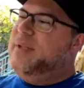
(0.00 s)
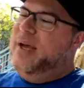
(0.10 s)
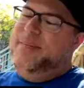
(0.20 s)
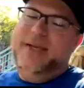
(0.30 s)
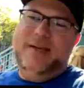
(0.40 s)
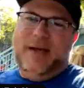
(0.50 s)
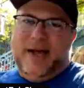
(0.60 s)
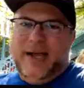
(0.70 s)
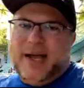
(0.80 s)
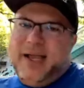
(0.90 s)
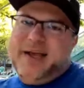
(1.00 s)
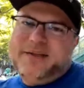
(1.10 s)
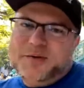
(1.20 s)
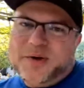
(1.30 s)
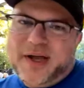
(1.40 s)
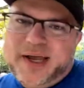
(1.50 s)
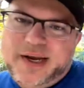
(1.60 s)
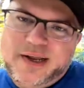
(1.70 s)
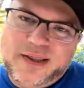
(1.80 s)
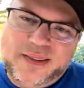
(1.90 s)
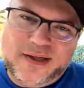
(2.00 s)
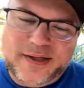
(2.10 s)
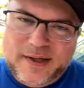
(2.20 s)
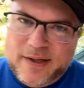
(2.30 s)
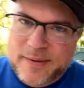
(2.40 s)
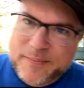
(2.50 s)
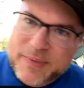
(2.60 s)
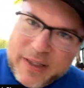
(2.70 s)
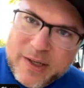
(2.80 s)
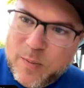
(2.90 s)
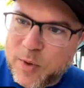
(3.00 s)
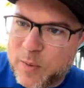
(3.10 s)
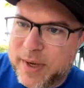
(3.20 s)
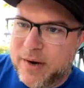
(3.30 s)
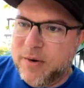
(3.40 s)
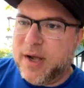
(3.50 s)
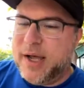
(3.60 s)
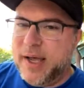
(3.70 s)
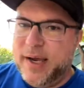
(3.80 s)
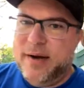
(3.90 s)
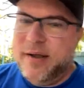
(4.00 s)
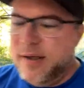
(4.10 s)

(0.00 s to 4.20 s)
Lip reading: I mean, I got to ride the Little Mermaid ride.